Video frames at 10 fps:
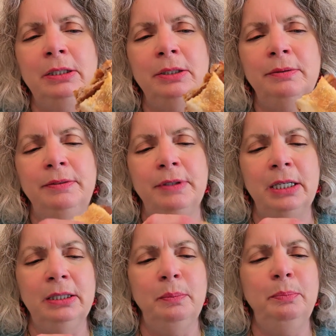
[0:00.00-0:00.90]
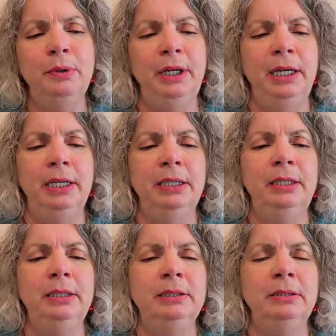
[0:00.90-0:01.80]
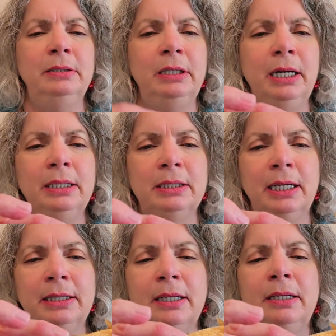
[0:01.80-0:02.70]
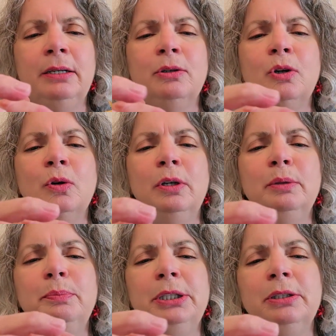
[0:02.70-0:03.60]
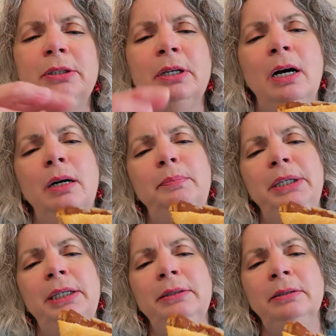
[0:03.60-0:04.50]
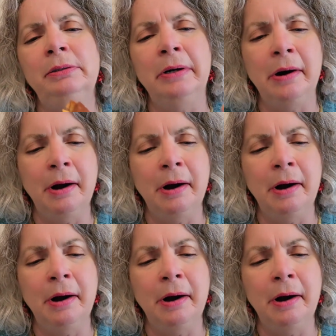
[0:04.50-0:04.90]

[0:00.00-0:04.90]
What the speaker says: So we've got the bread. It has like the little cornmeal topping.